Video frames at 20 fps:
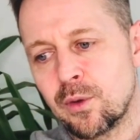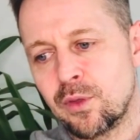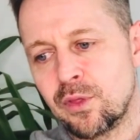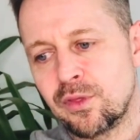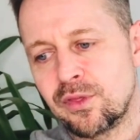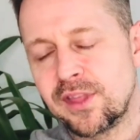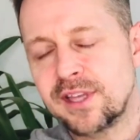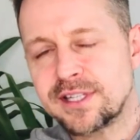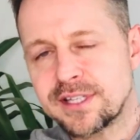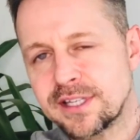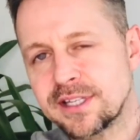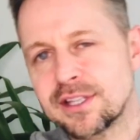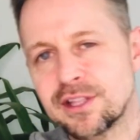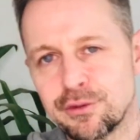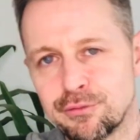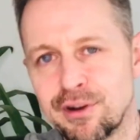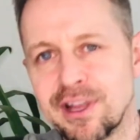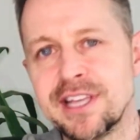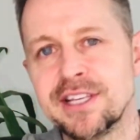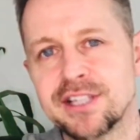This is
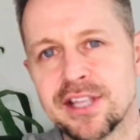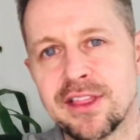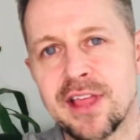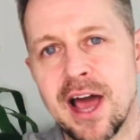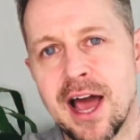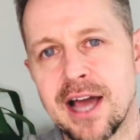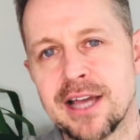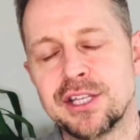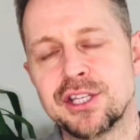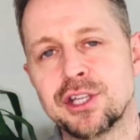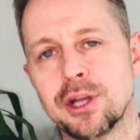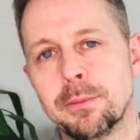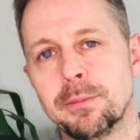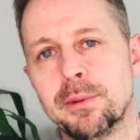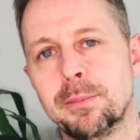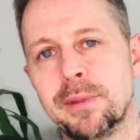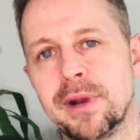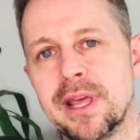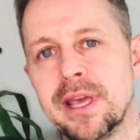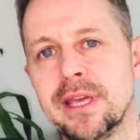the reason that I
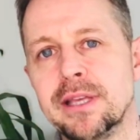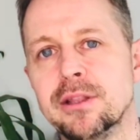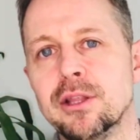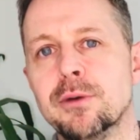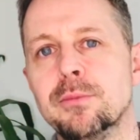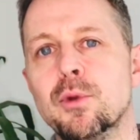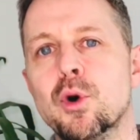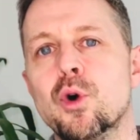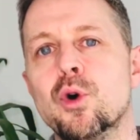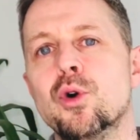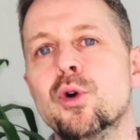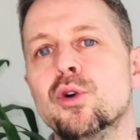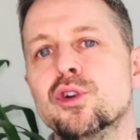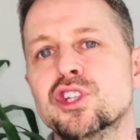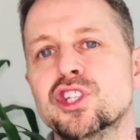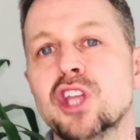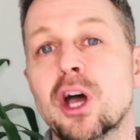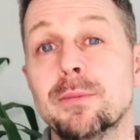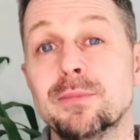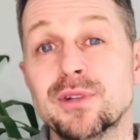stopped playing them, or
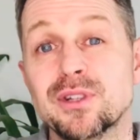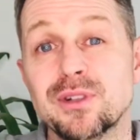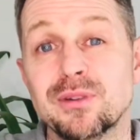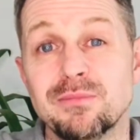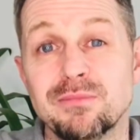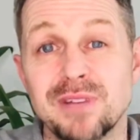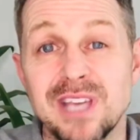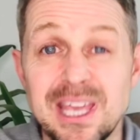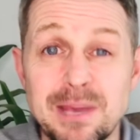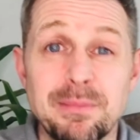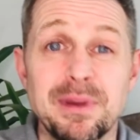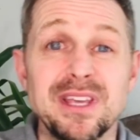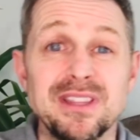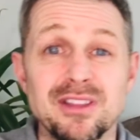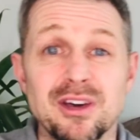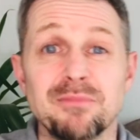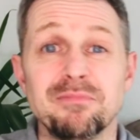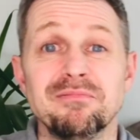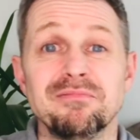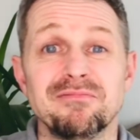stopped keeping
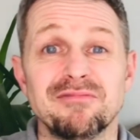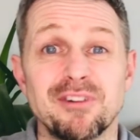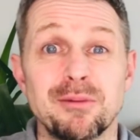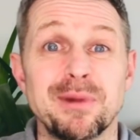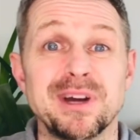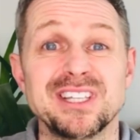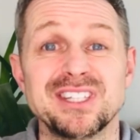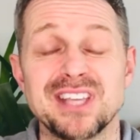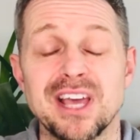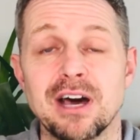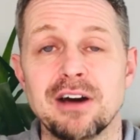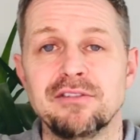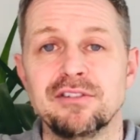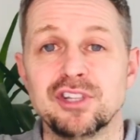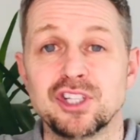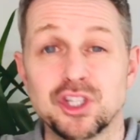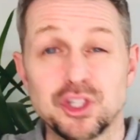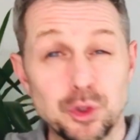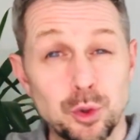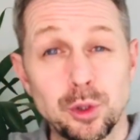them for myself
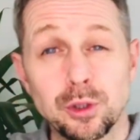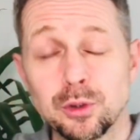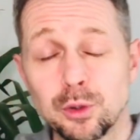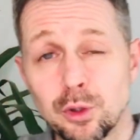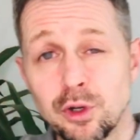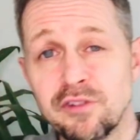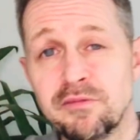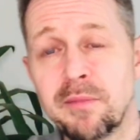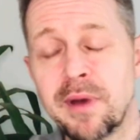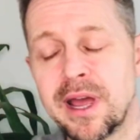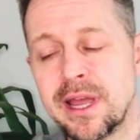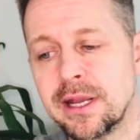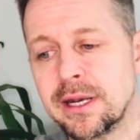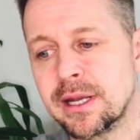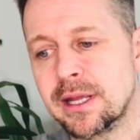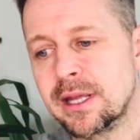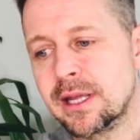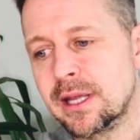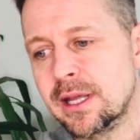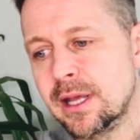and sold all of mine.
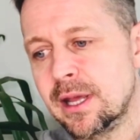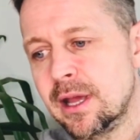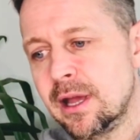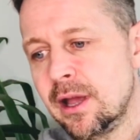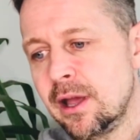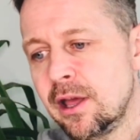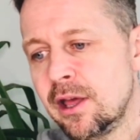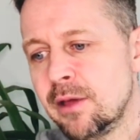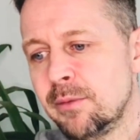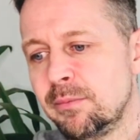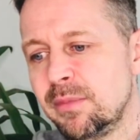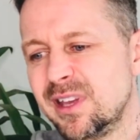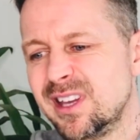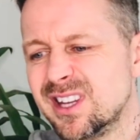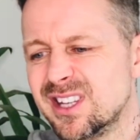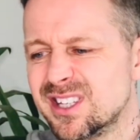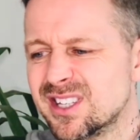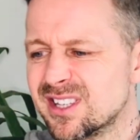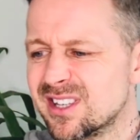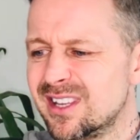
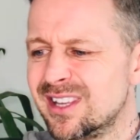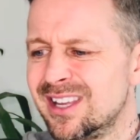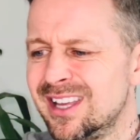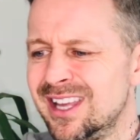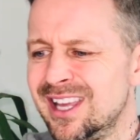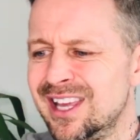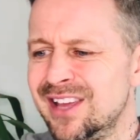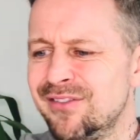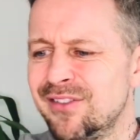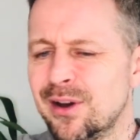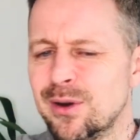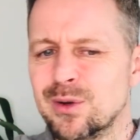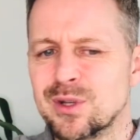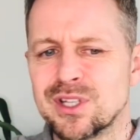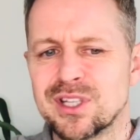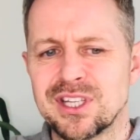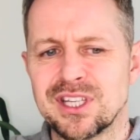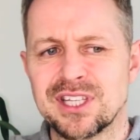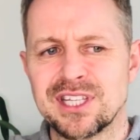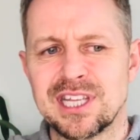Because if I
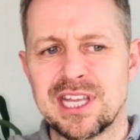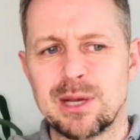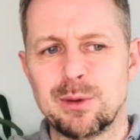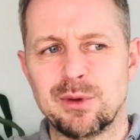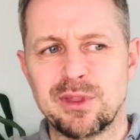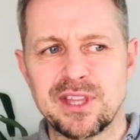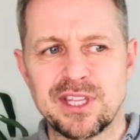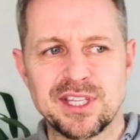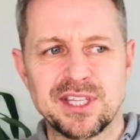was to stay with the